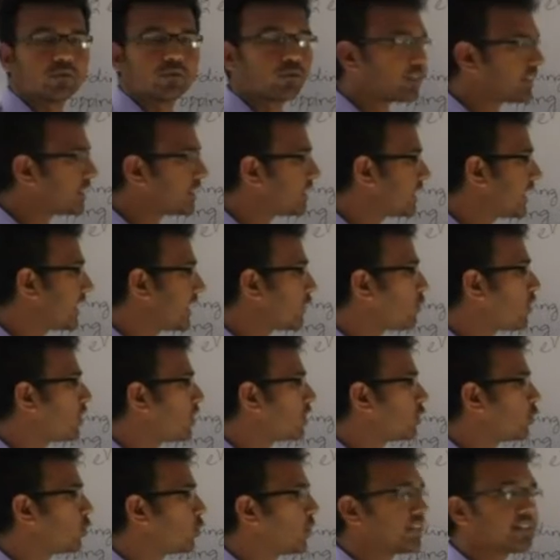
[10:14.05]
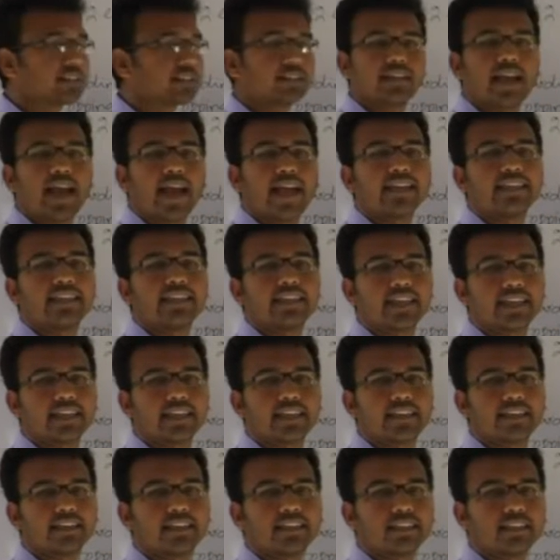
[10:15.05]
which is equal to its kinetic
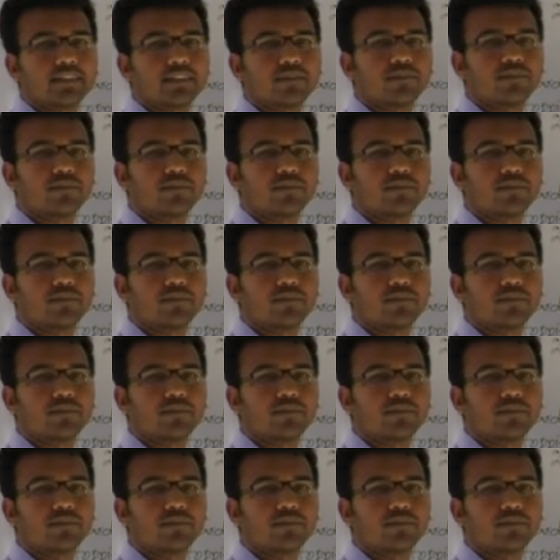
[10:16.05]
energy.